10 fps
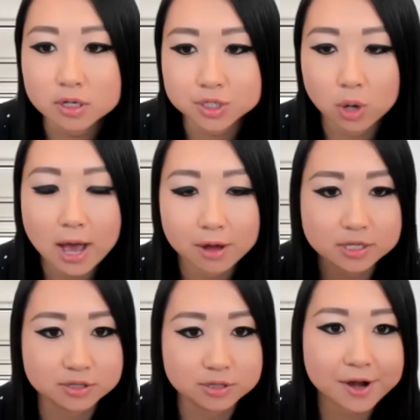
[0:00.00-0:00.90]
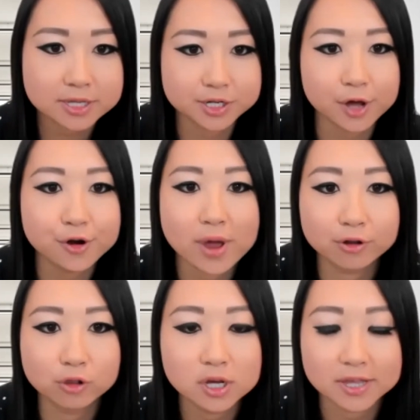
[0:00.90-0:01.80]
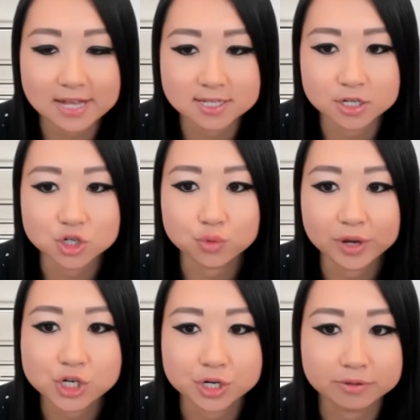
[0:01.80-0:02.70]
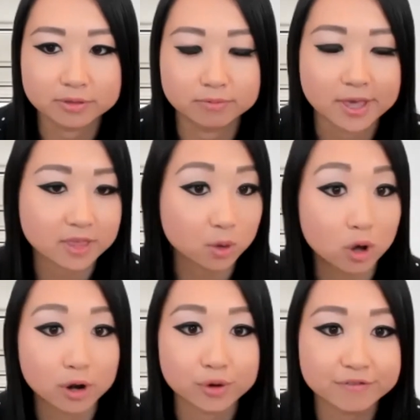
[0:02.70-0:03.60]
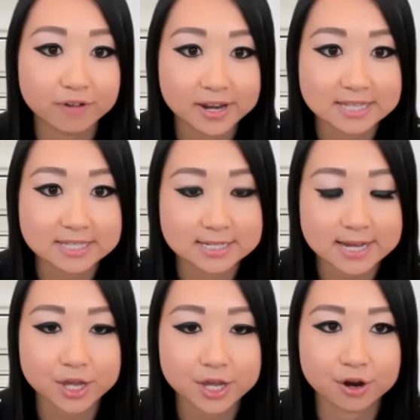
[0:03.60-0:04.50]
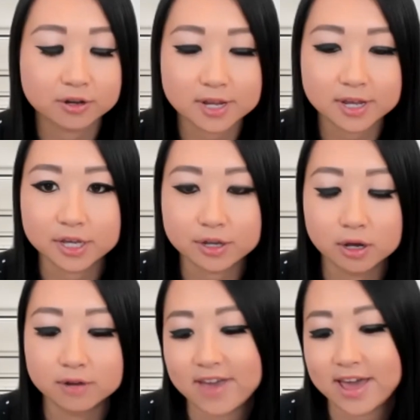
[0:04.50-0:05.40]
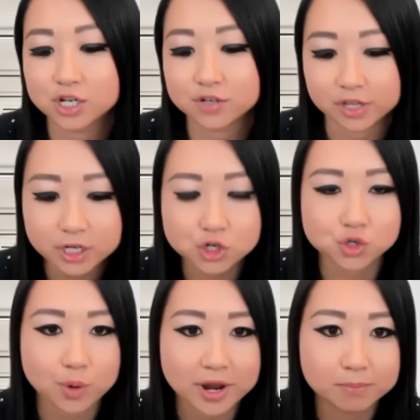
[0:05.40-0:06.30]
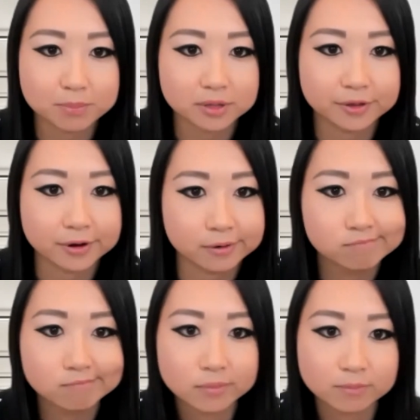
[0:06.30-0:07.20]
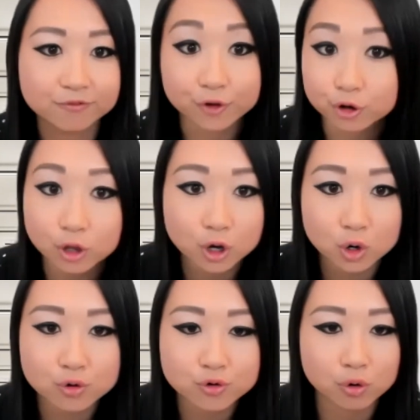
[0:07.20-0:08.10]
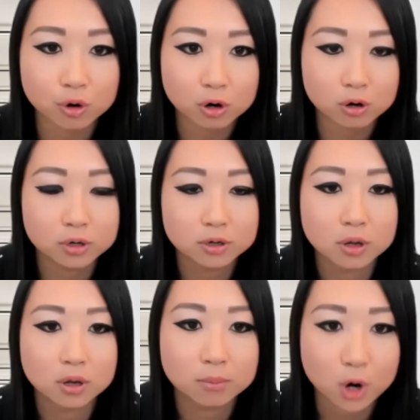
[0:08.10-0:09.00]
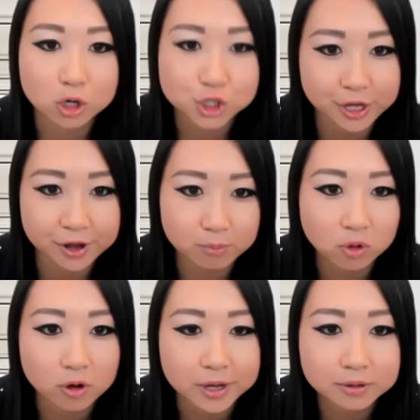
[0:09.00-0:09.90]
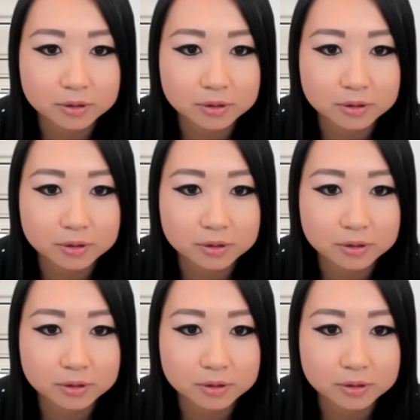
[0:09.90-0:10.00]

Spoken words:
So how does an underwriter look at that situation? Like, they want to refinance and take advantage of the interest rate, but they're furloughed or partially unemployed.